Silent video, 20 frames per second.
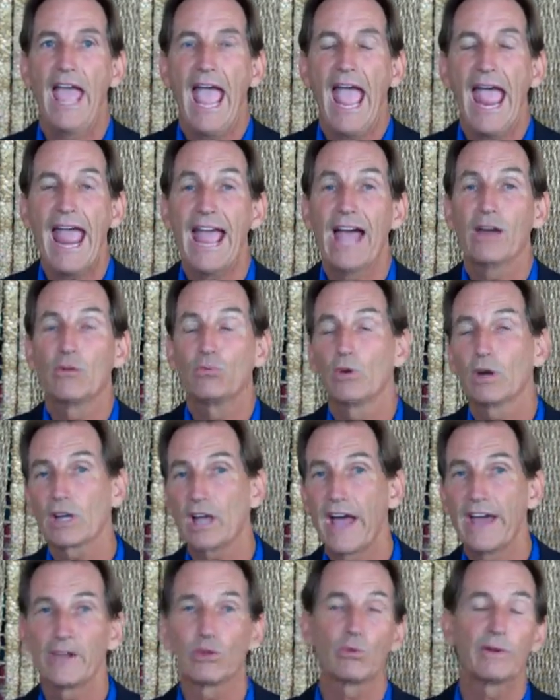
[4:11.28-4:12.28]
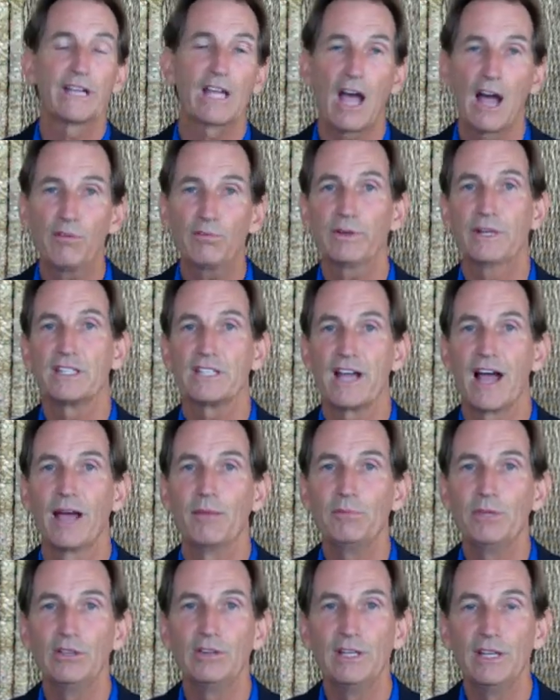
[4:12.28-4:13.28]
and what kind of recovery time
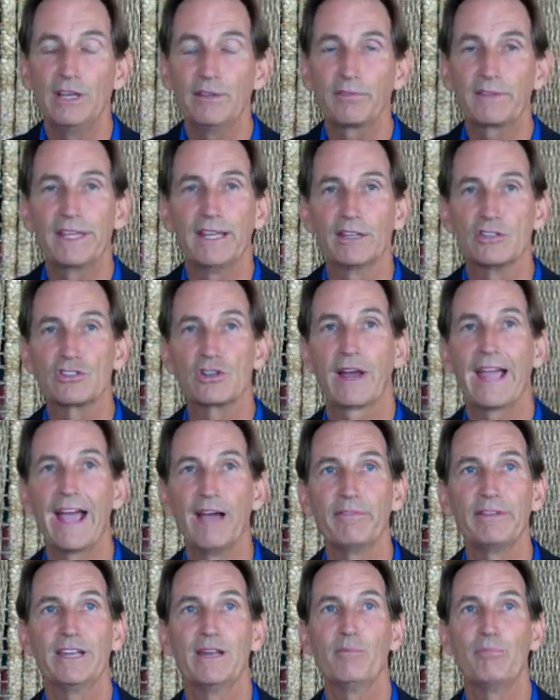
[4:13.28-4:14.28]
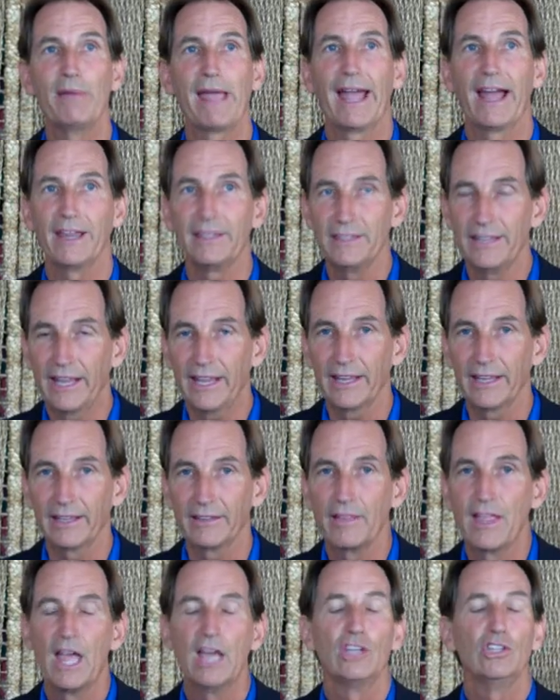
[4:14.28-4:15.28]
you need if kids are having a bad day.
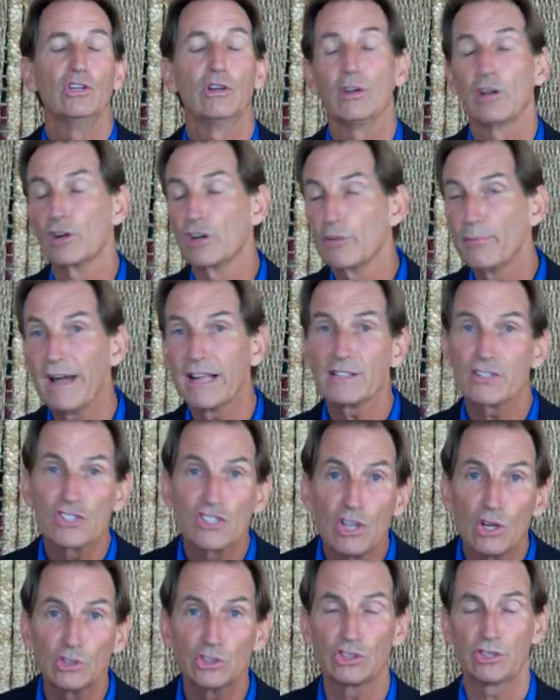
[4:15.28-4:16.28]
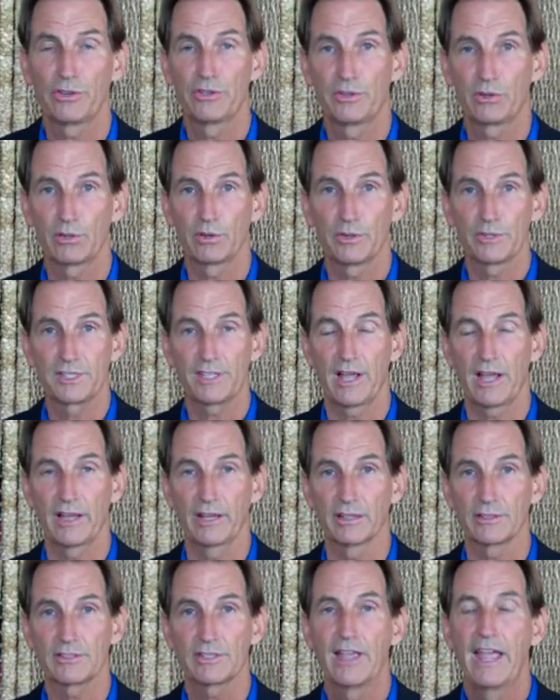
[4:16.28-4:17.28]
You'll learn about social
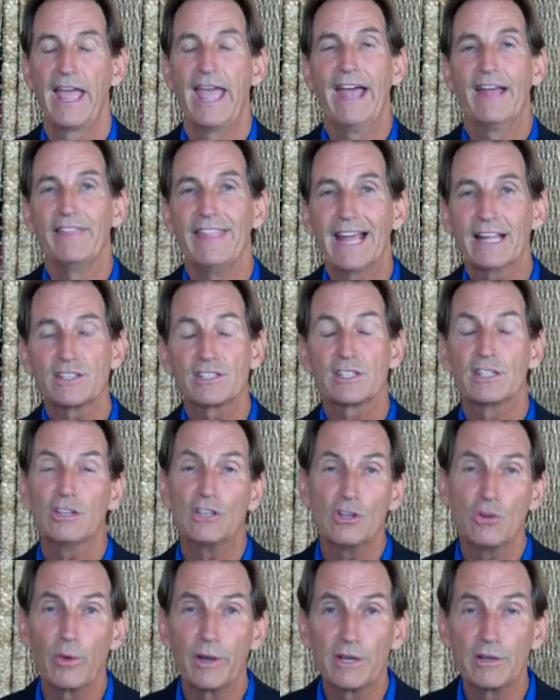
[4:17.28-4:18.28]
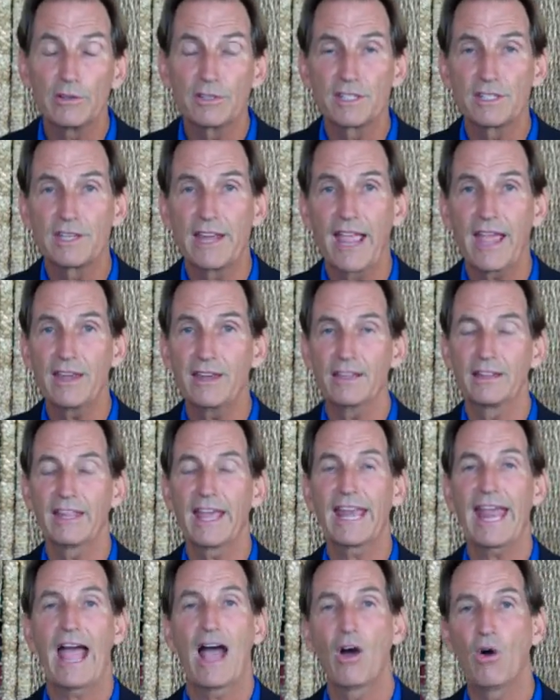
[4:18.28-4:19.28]
neuroscience. That's the new understanding
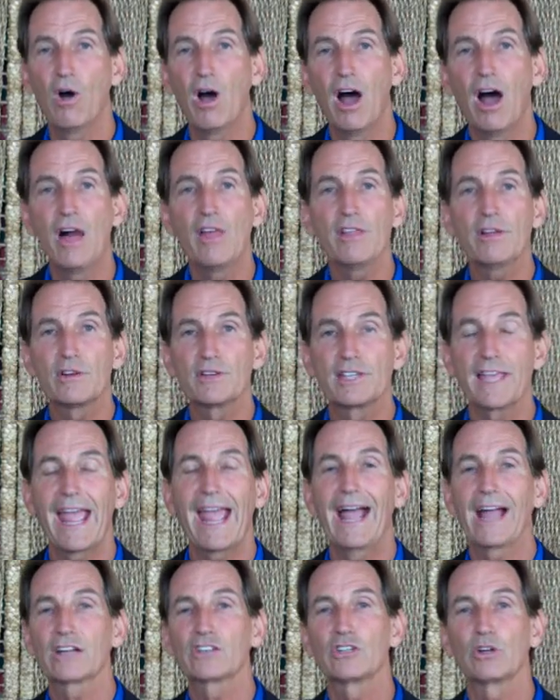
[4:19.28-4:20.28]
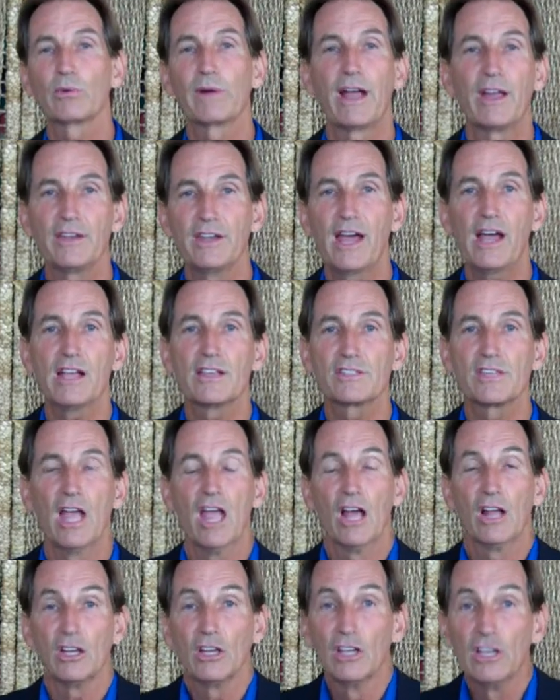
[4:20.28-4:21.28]
that how others act around
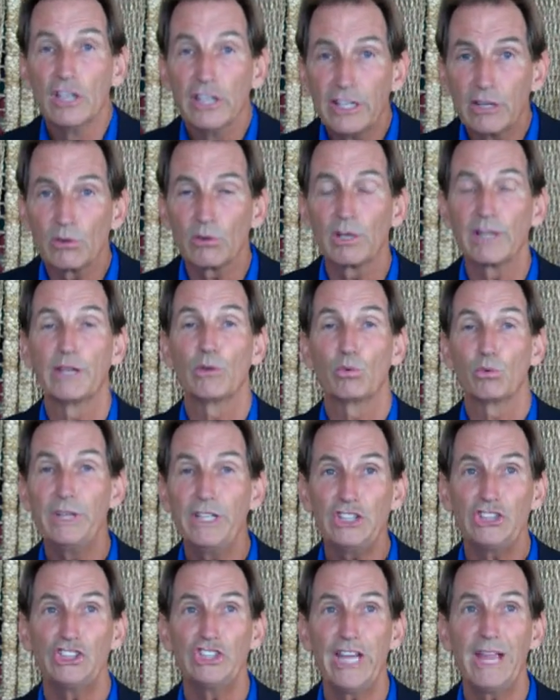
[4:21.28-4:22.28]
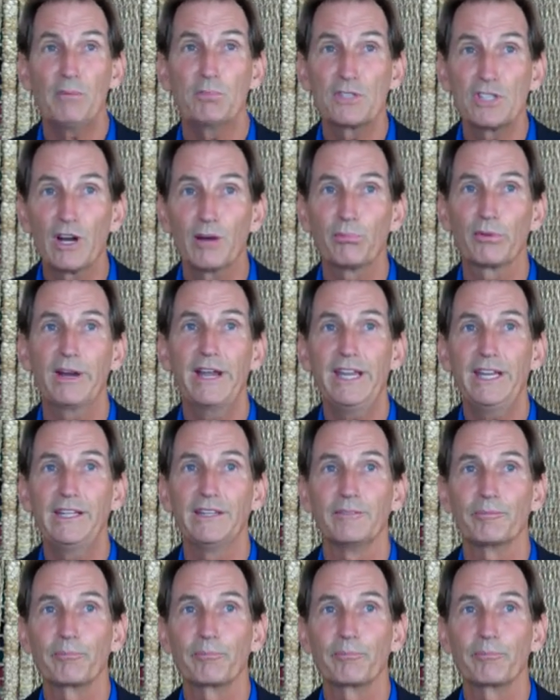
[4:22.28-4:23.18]
us literally reshapes our brain.